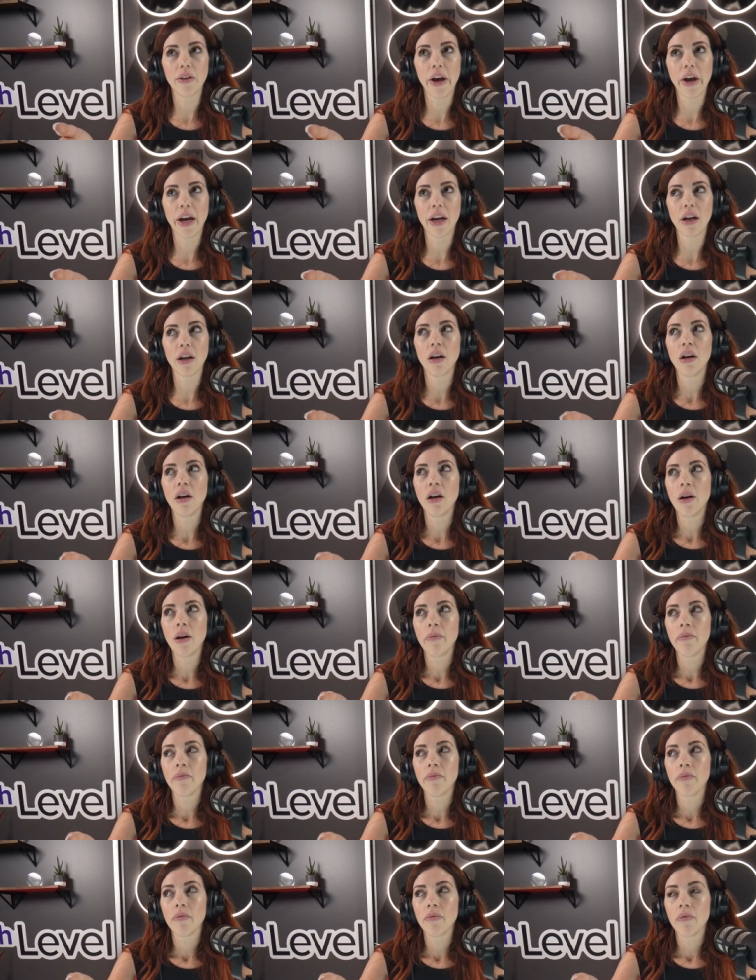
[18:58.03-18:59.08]
like
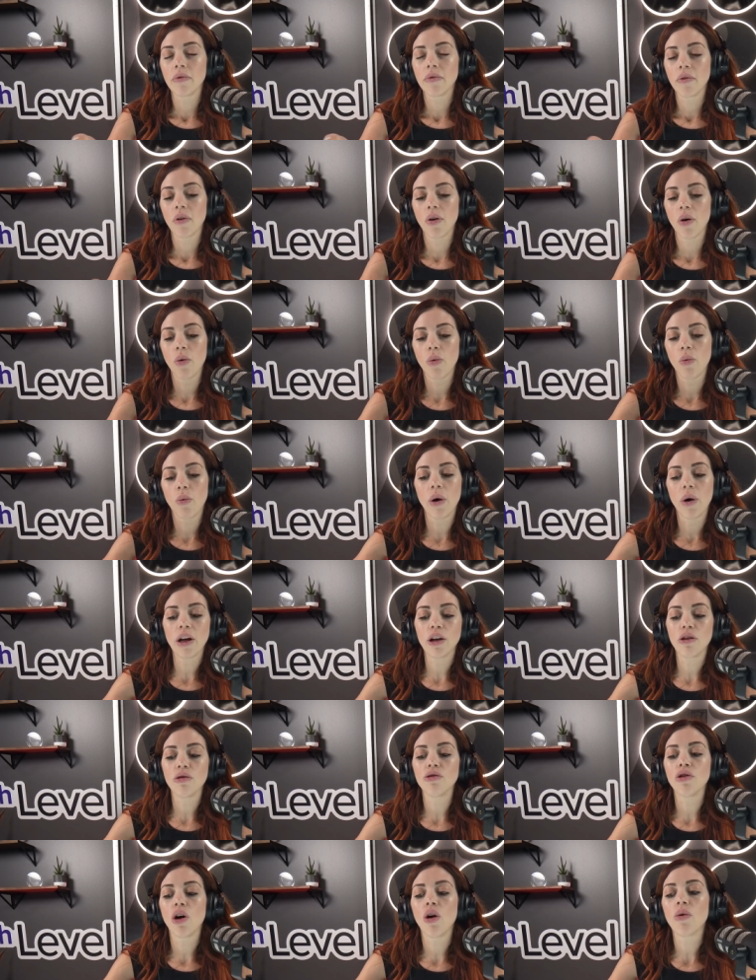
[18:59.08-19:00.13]
what
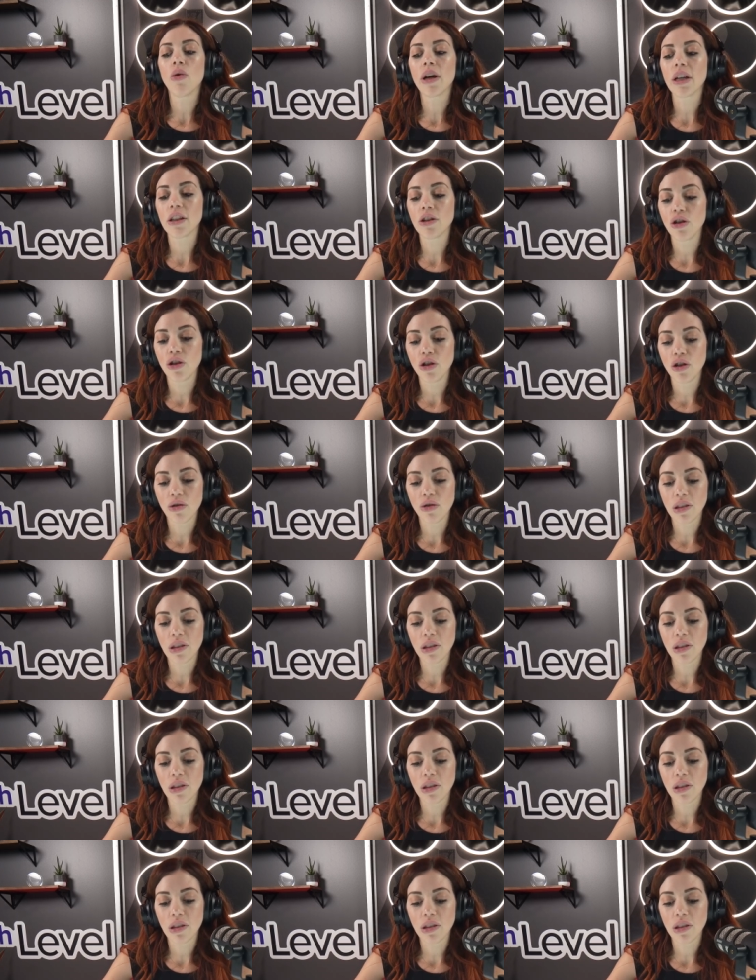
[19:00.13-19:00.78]
you don't get to do